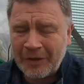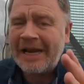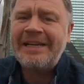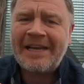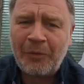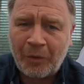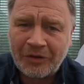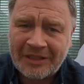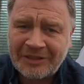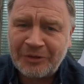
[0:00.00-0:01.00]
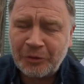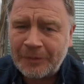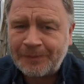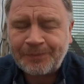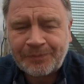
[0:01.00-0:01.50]
the whole idea was, as you
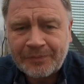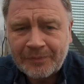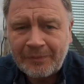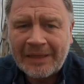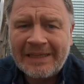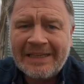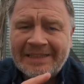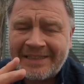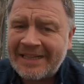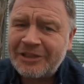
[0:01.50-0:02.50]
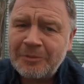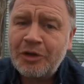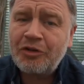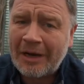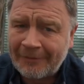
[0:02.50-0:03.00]
know, to get some
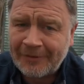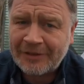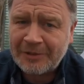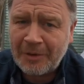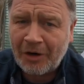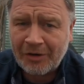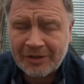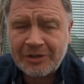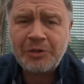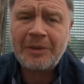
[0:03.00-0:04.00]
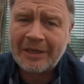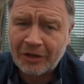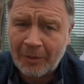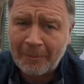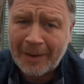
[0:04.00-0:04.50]
grafted tomatoes to do a little
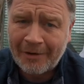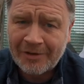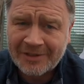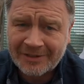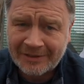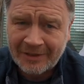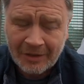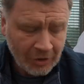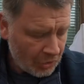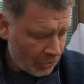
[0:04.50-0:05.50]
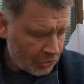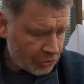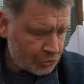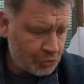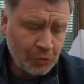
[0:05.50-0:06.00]
comparison.
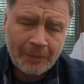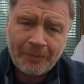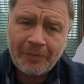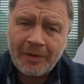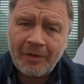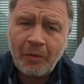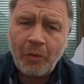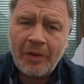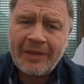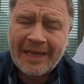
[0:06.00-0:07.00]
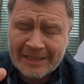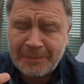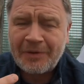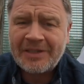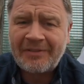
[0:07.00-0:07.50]
So the
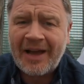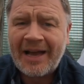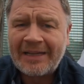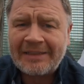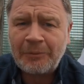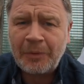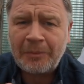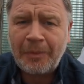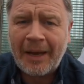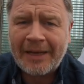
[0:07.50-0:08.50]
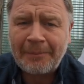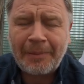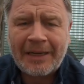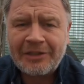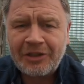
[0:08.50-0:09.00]
experience I've had with buying
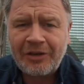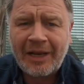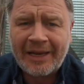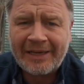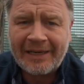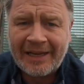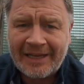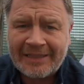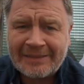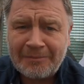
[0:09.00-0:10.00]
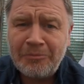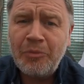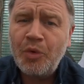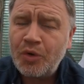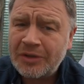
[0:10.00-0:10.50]
plants online is
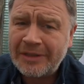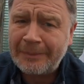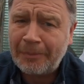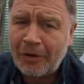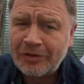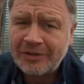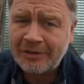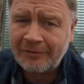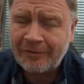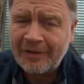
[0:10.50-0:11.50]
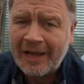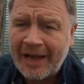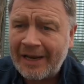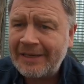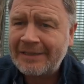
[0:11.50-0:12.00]
mostly positive,
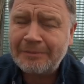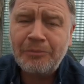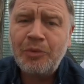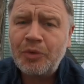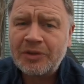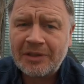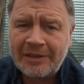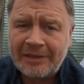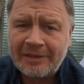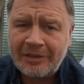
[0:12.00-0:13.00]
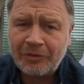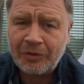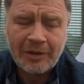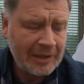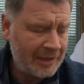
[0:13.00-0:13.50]
and it's mostly, you
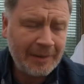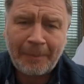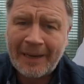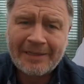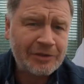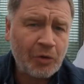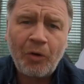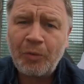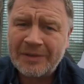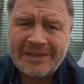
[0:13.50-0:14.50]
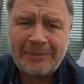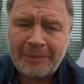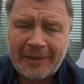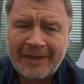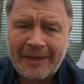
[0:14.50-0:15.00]
know, the plants always seem
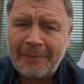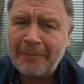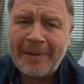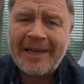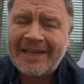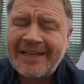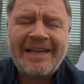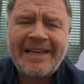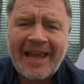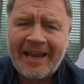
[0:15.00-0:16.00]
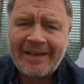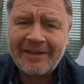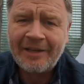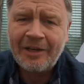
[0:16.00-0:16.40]
to kind of make it in the end,